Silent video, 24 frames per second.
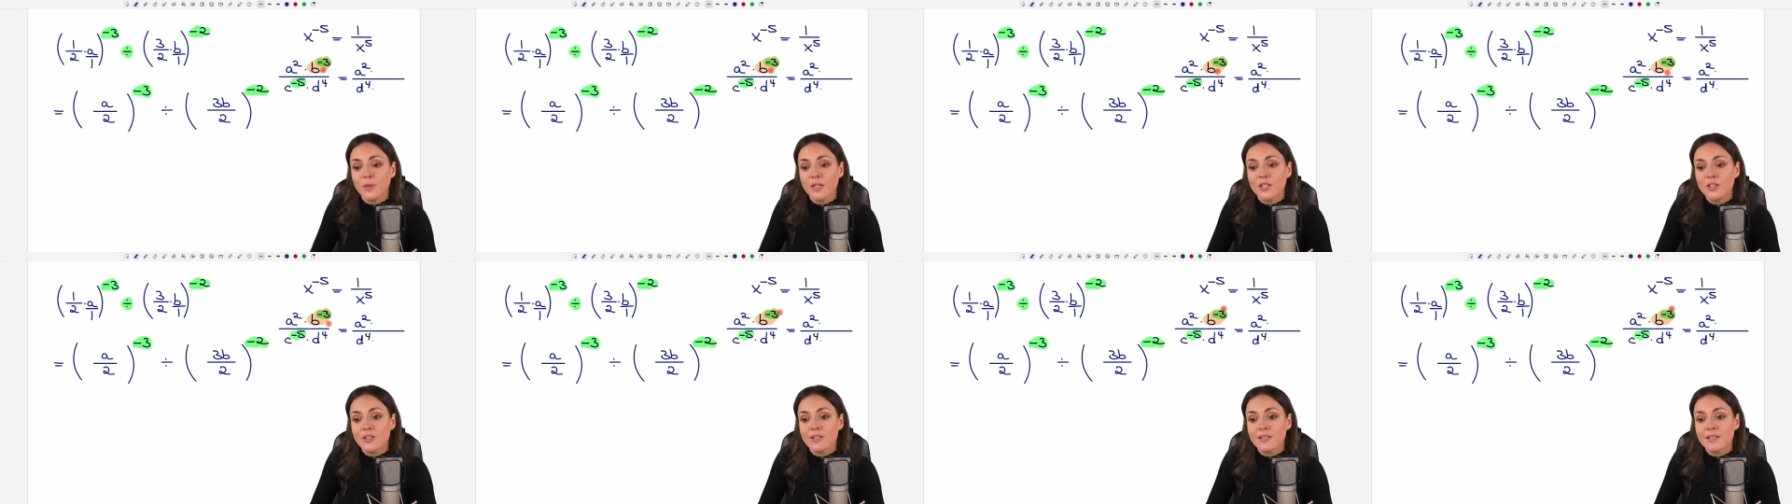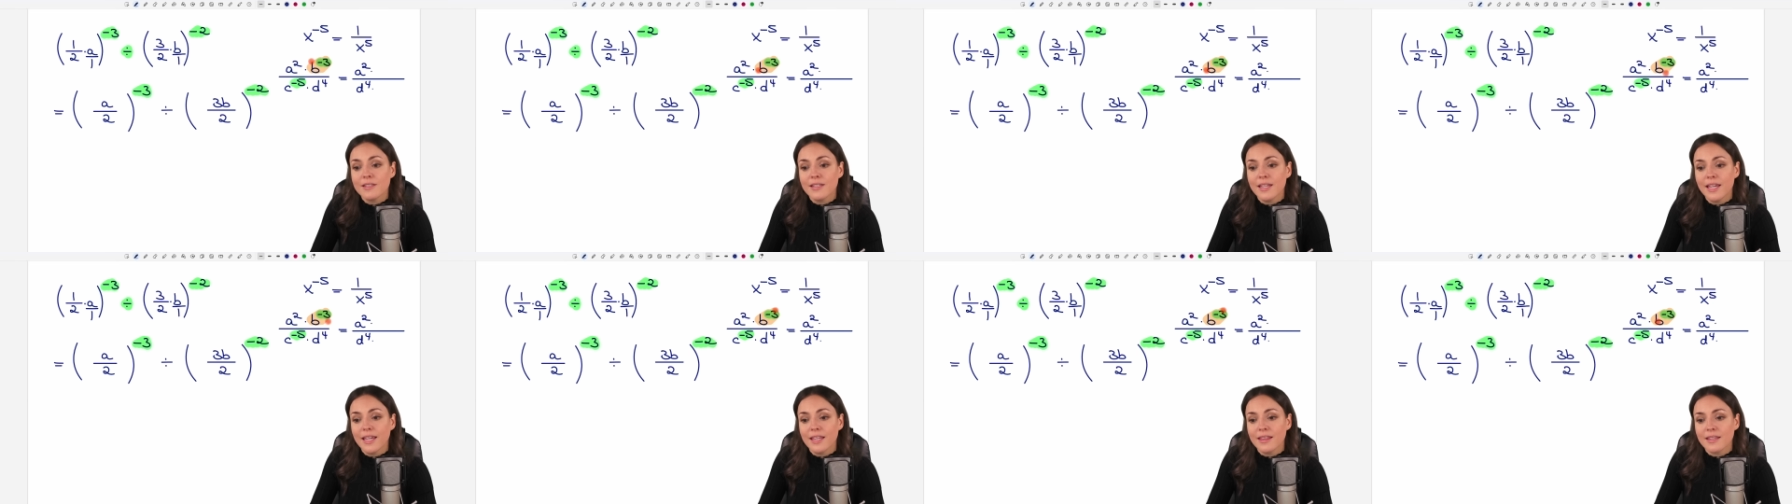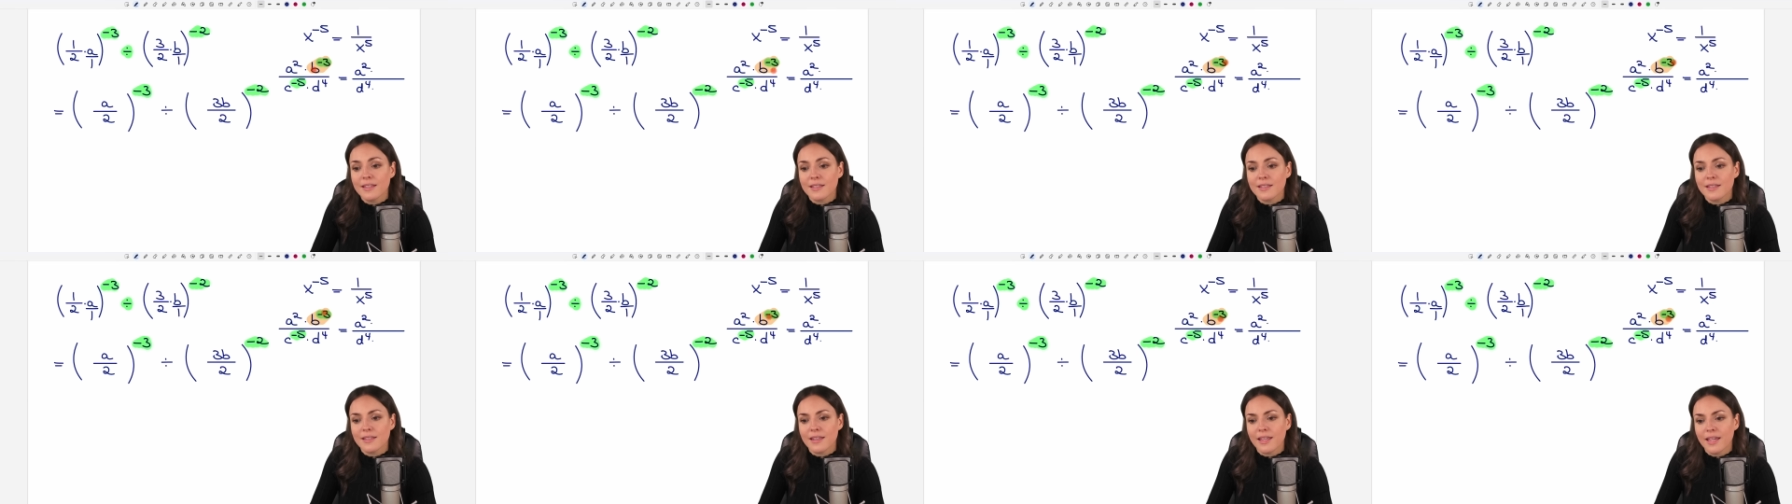we just take
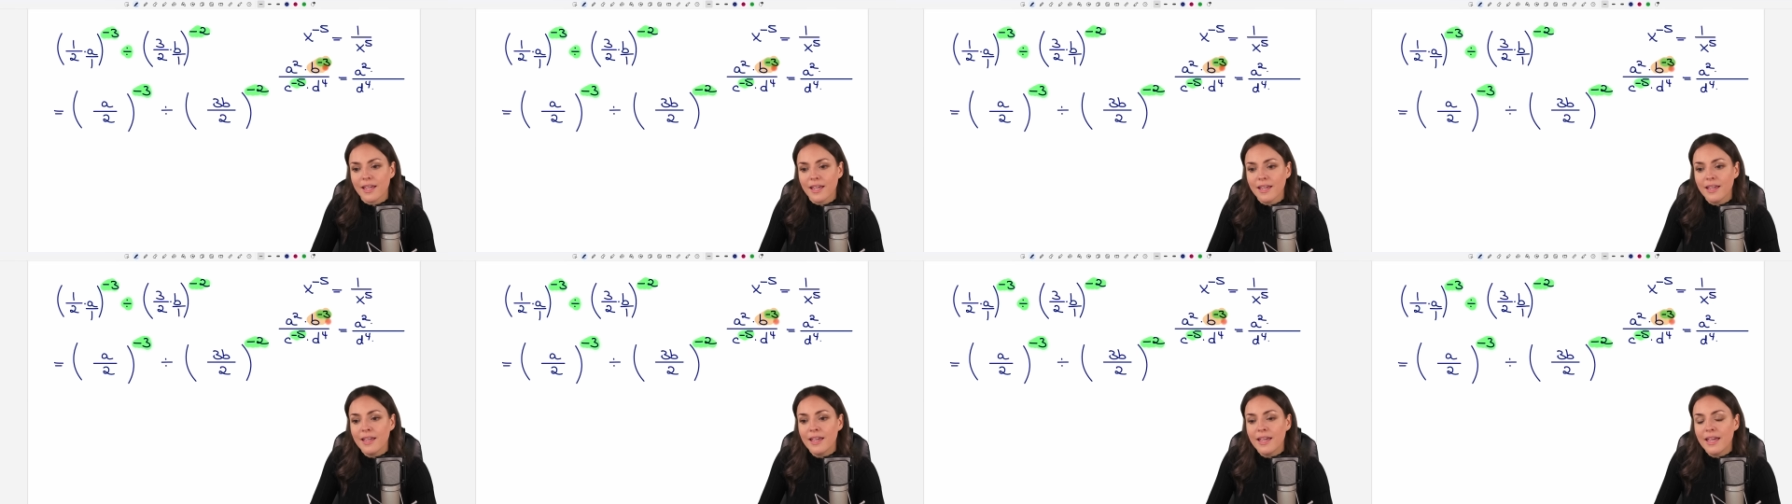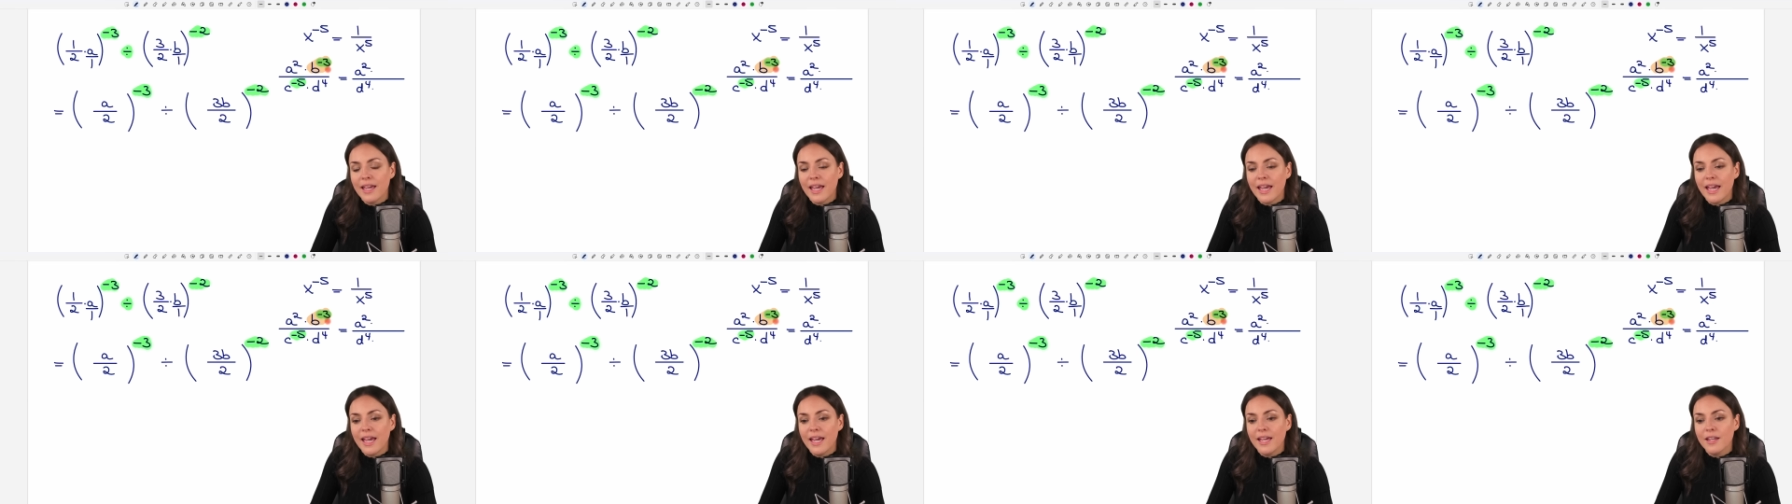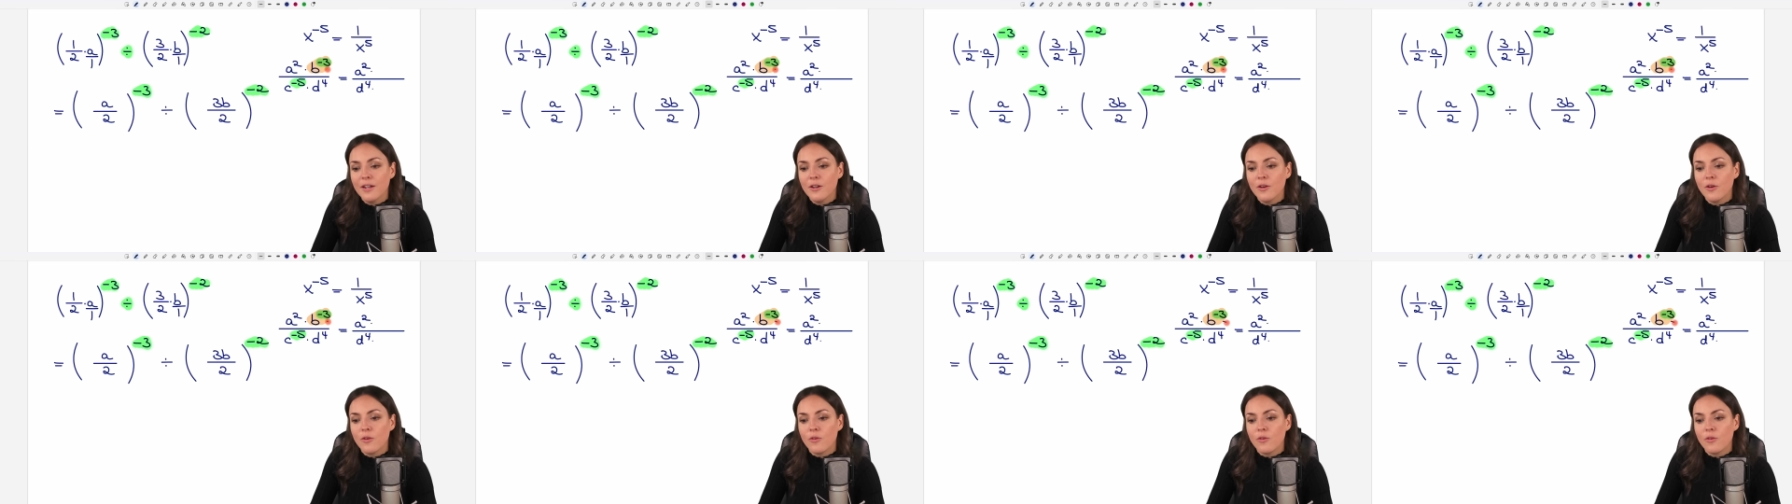this thing
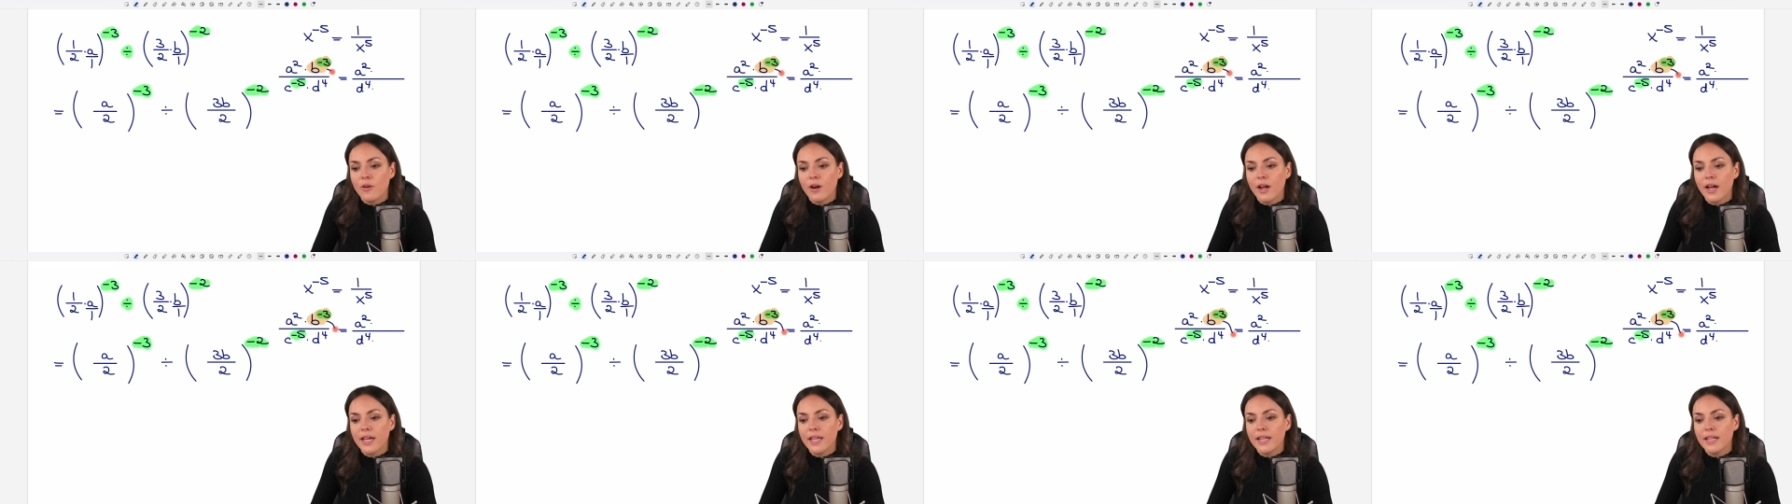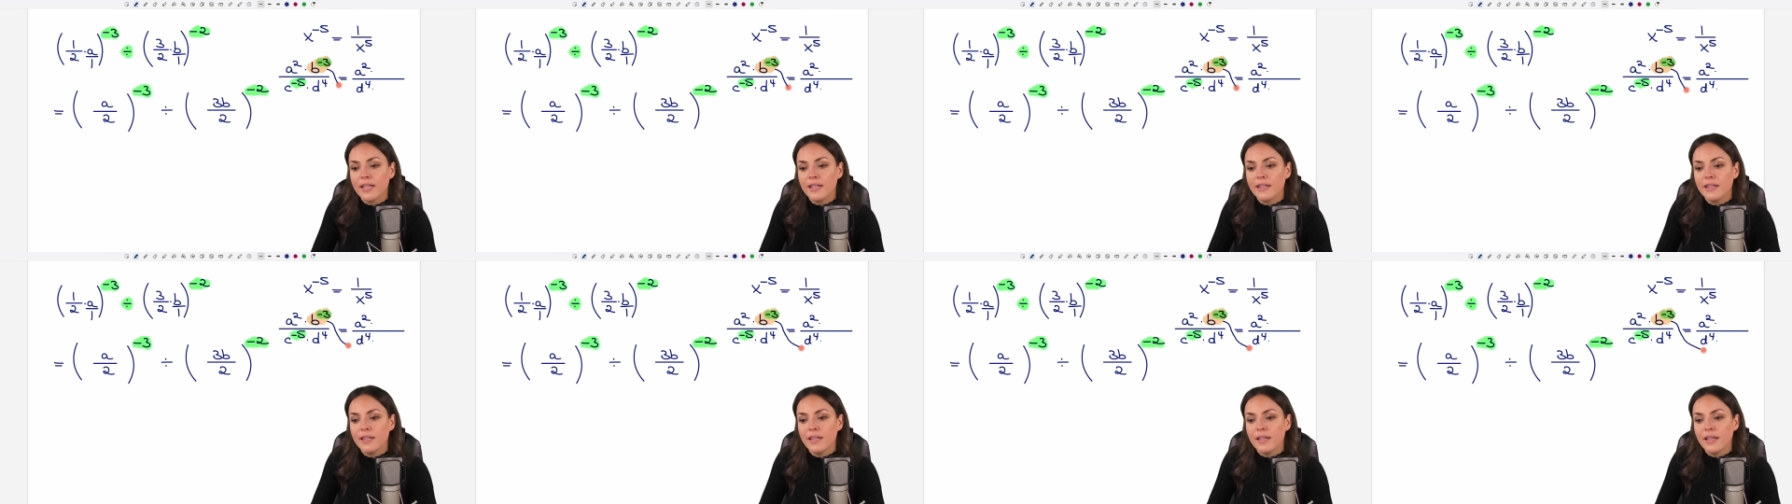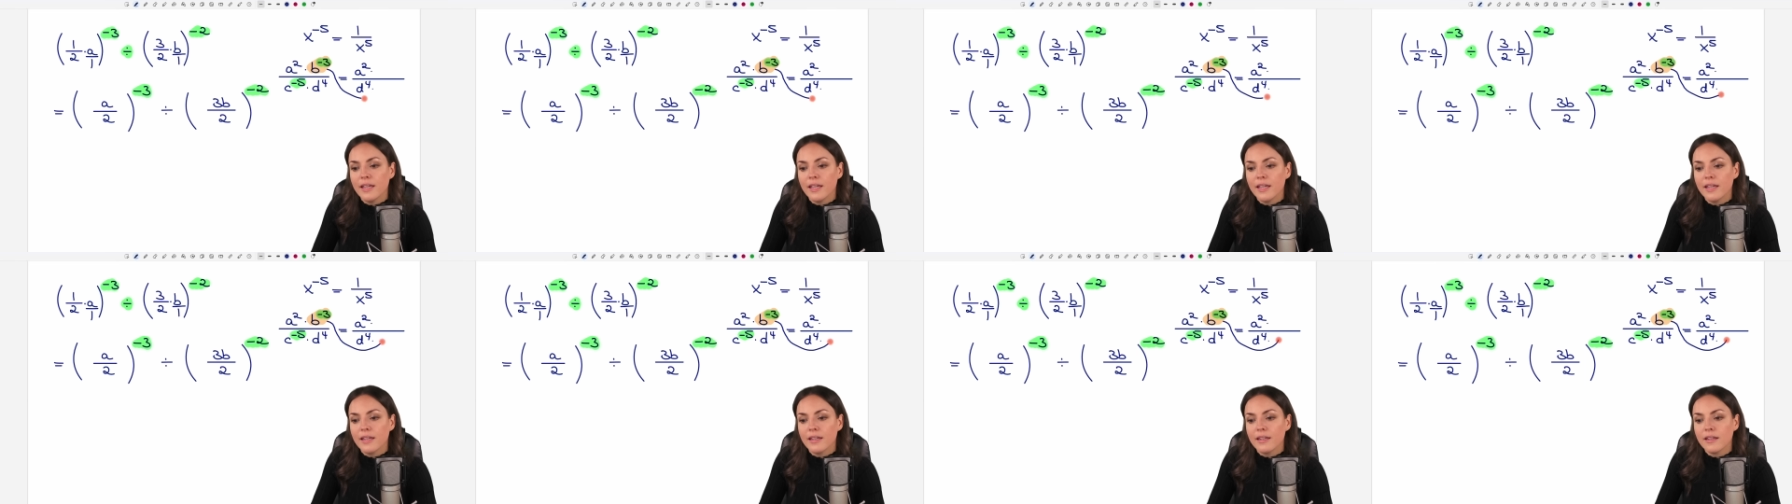and write it
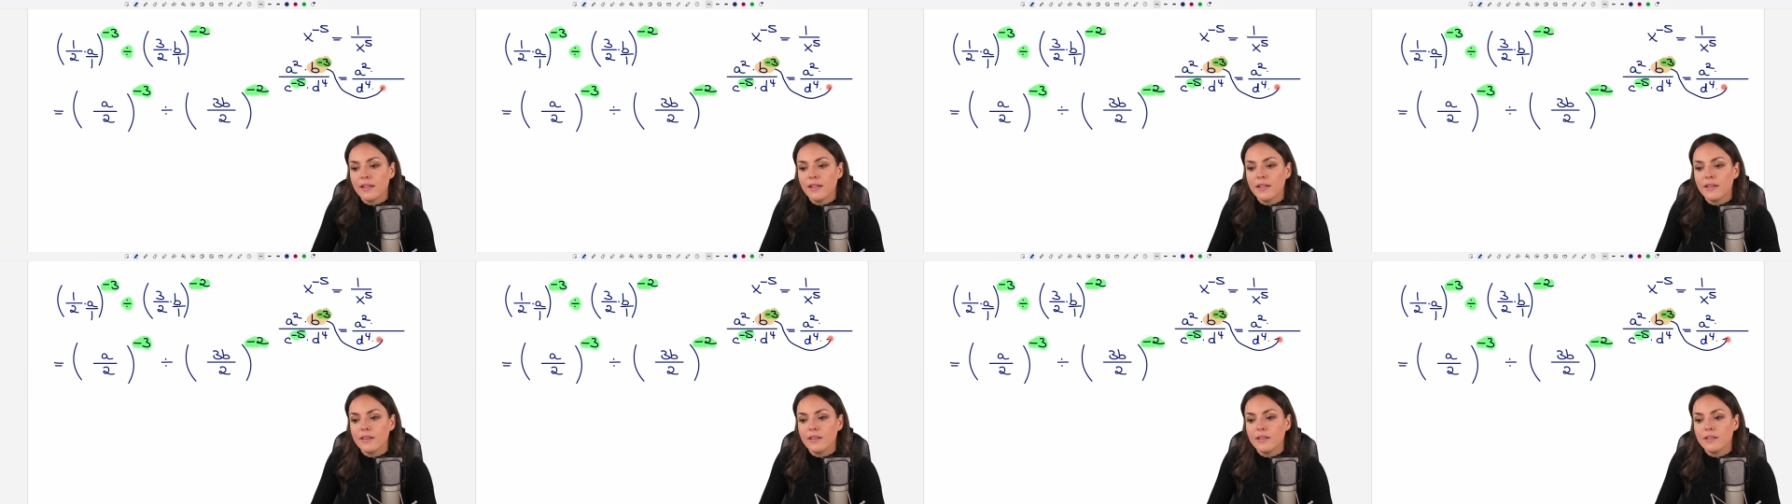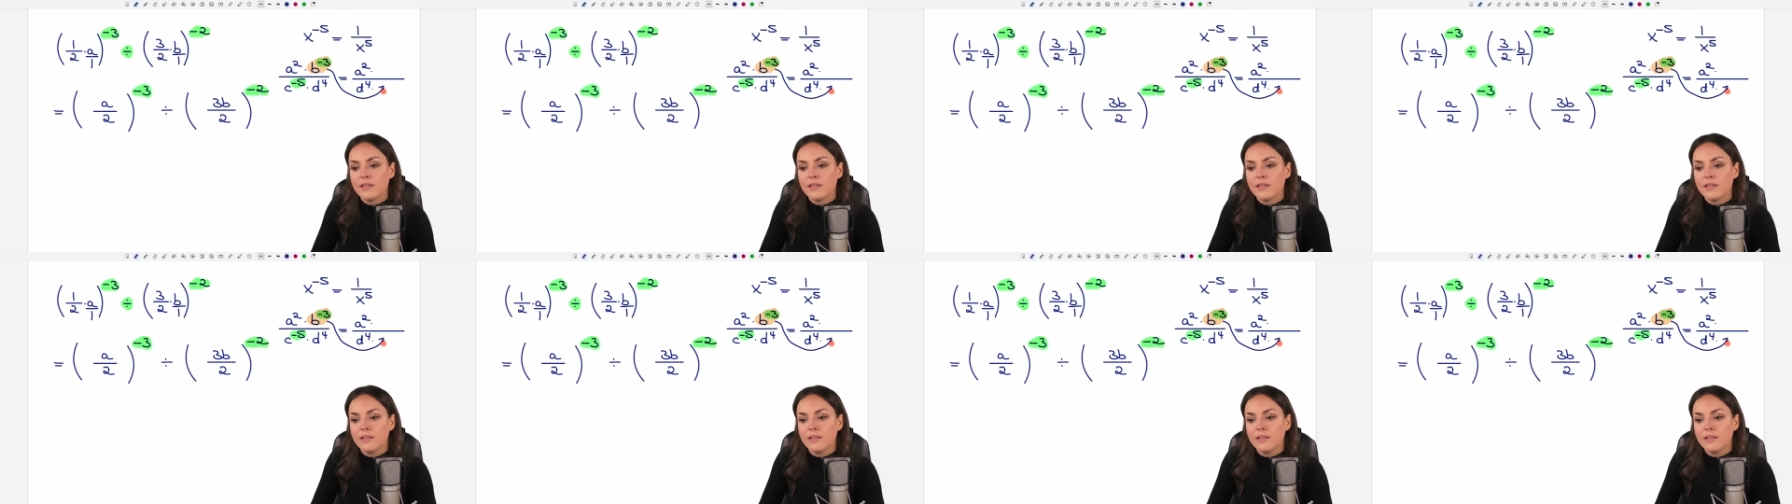in